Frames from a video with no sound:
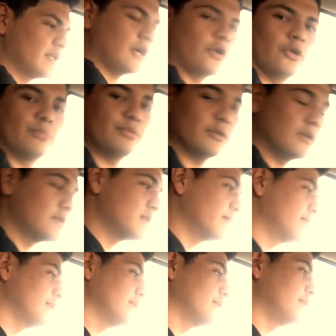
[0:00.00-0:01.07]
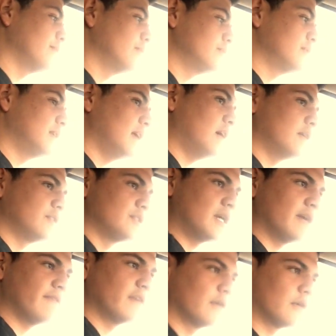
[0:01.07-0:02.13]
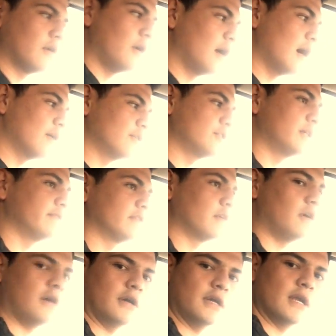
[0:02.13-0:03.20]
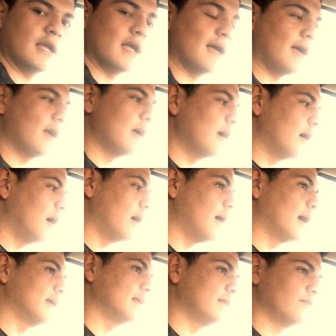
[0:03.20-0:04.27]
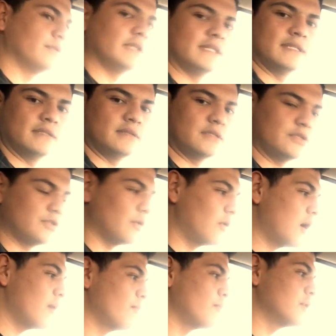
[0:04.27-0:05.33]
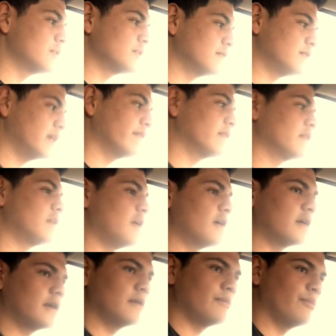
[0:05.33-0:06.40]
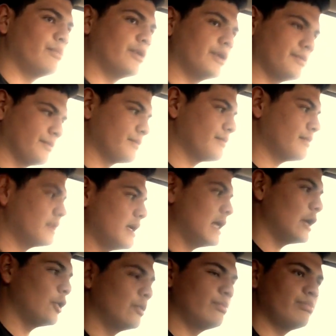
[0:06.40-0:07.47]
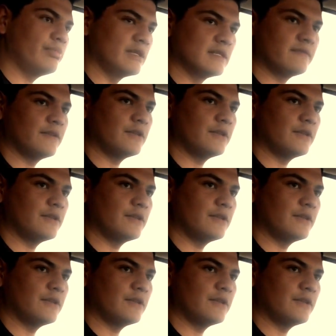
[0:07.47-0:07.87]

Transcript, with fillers: I hope you learned something new today on driving a car, how to drive a car. I didn't really show how much of driving a car, but I hope this